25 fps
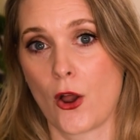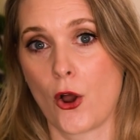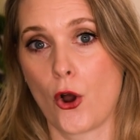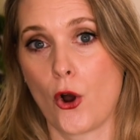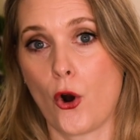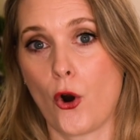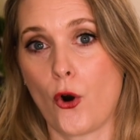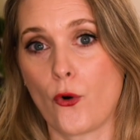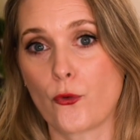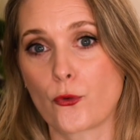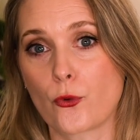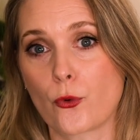
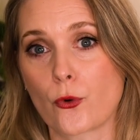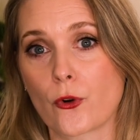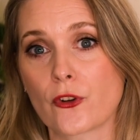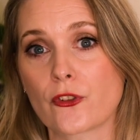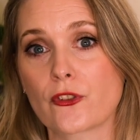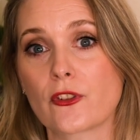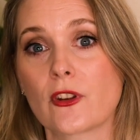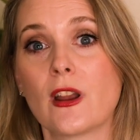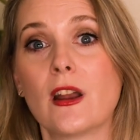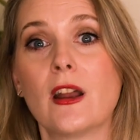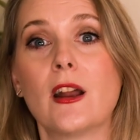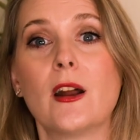Of
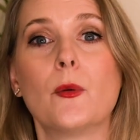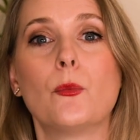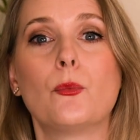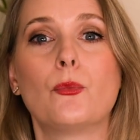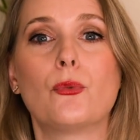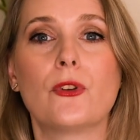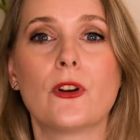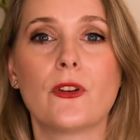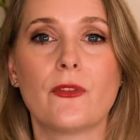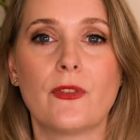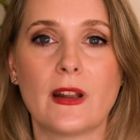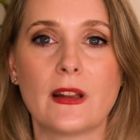course,
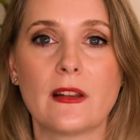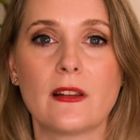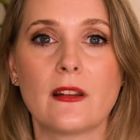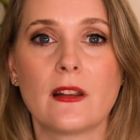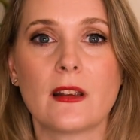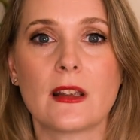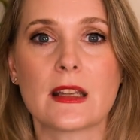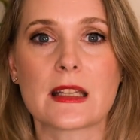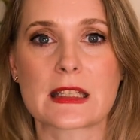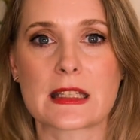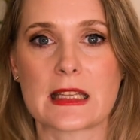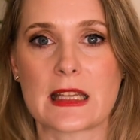preventing
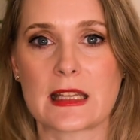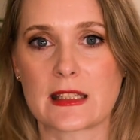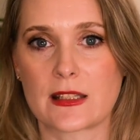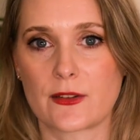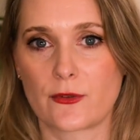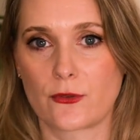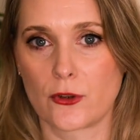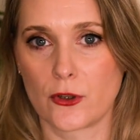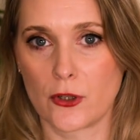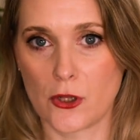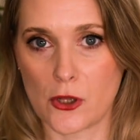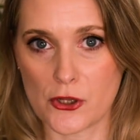excessive
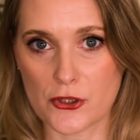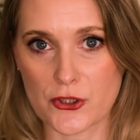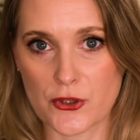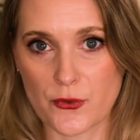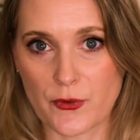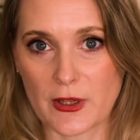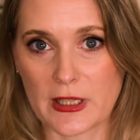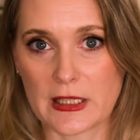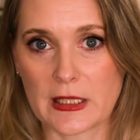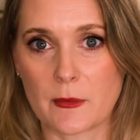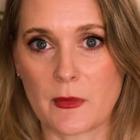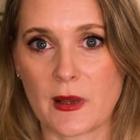loss of
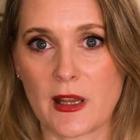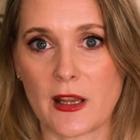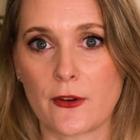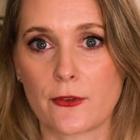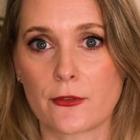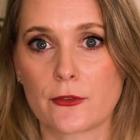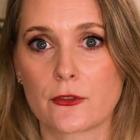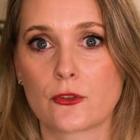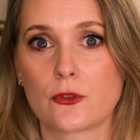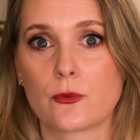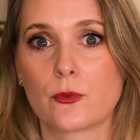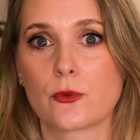NMF
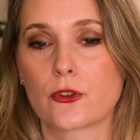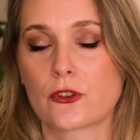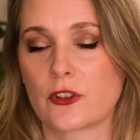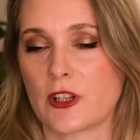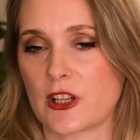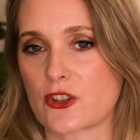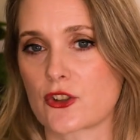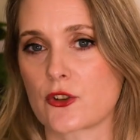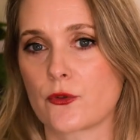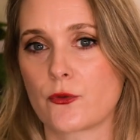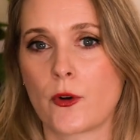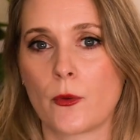through
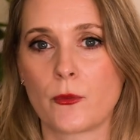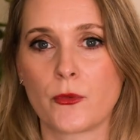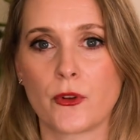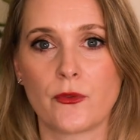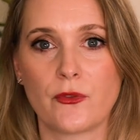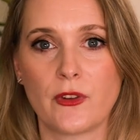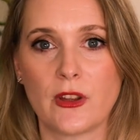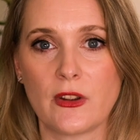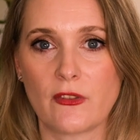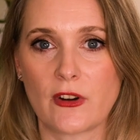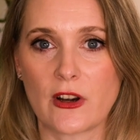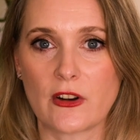protection from
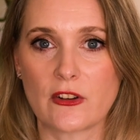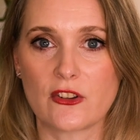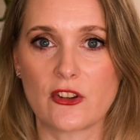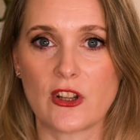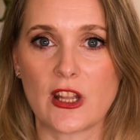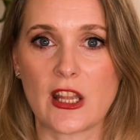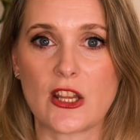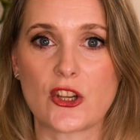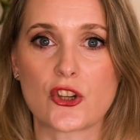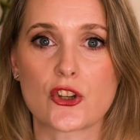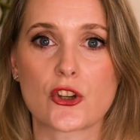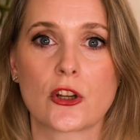UV
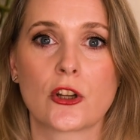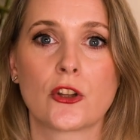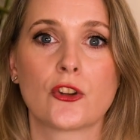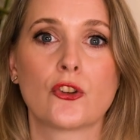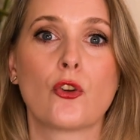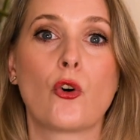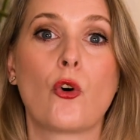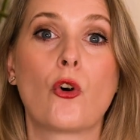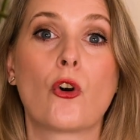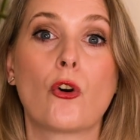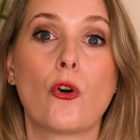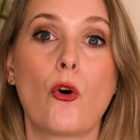radiation
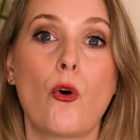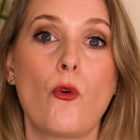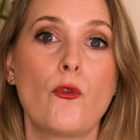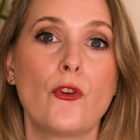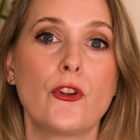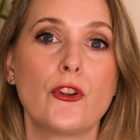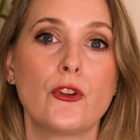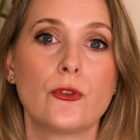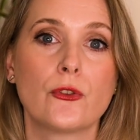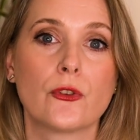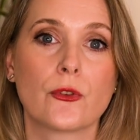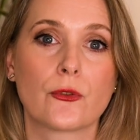or
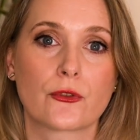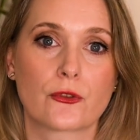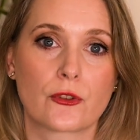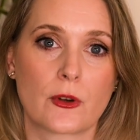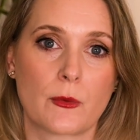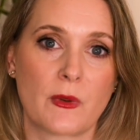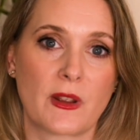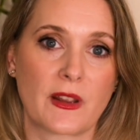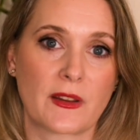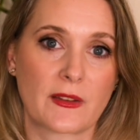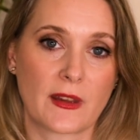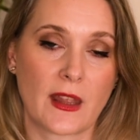overuse of
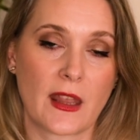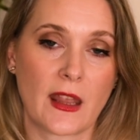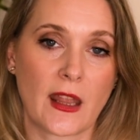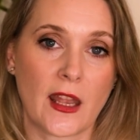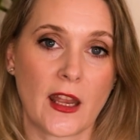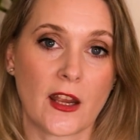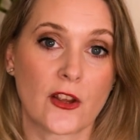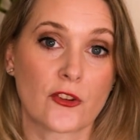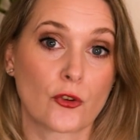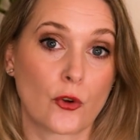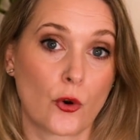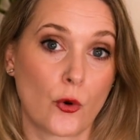stripping skincare
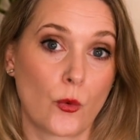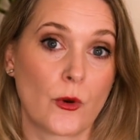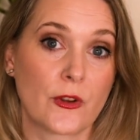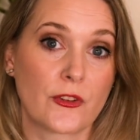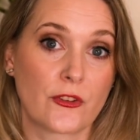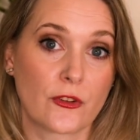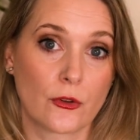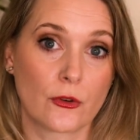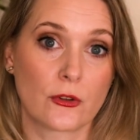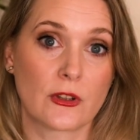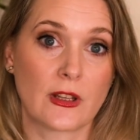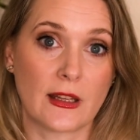is always a
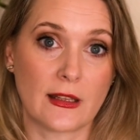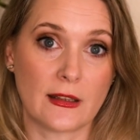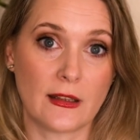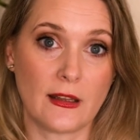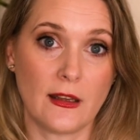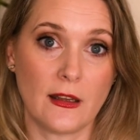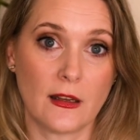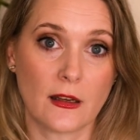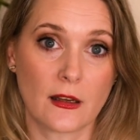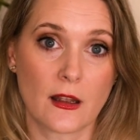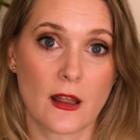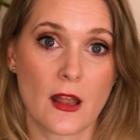good
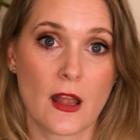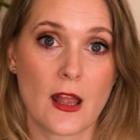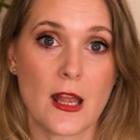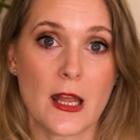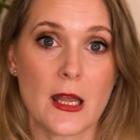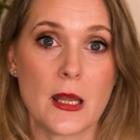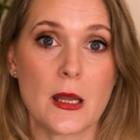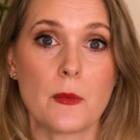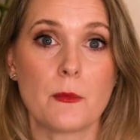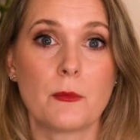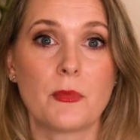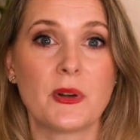idea,
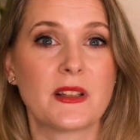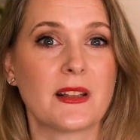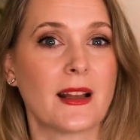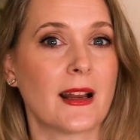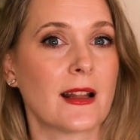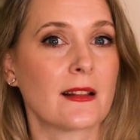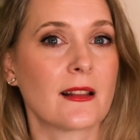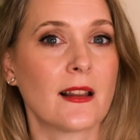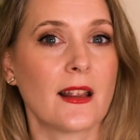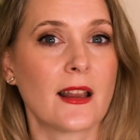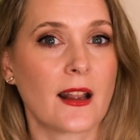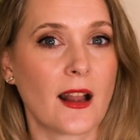but
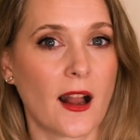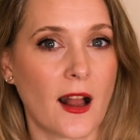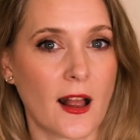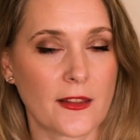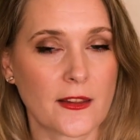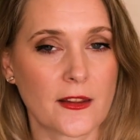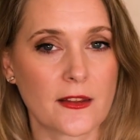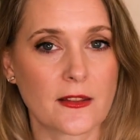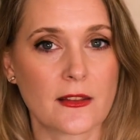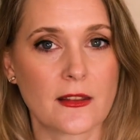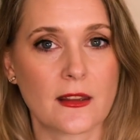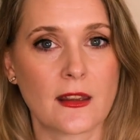unlike other
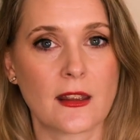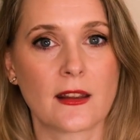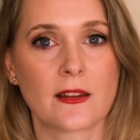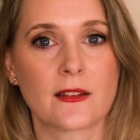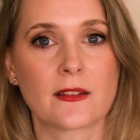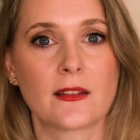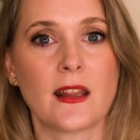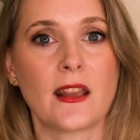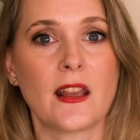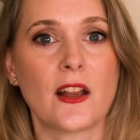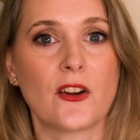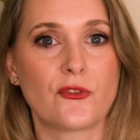things,
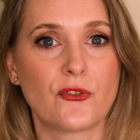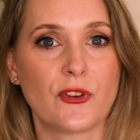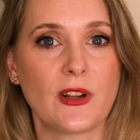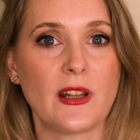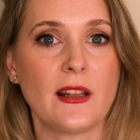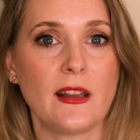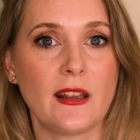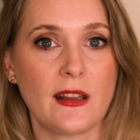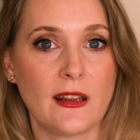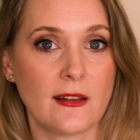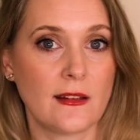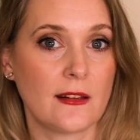they are really
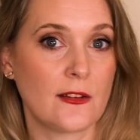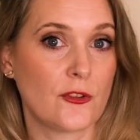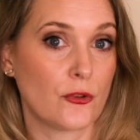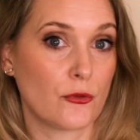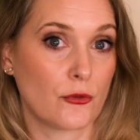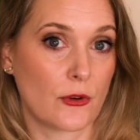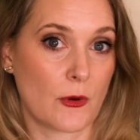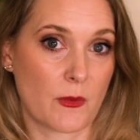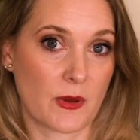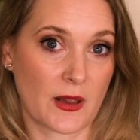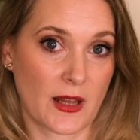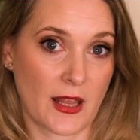easy to
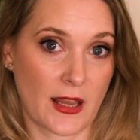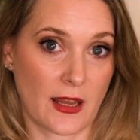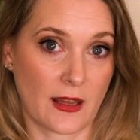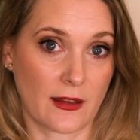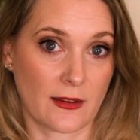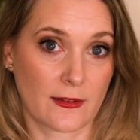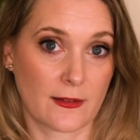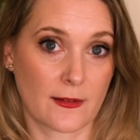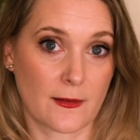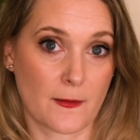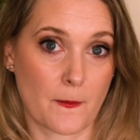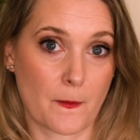
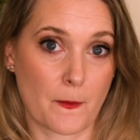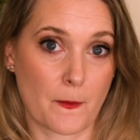replace.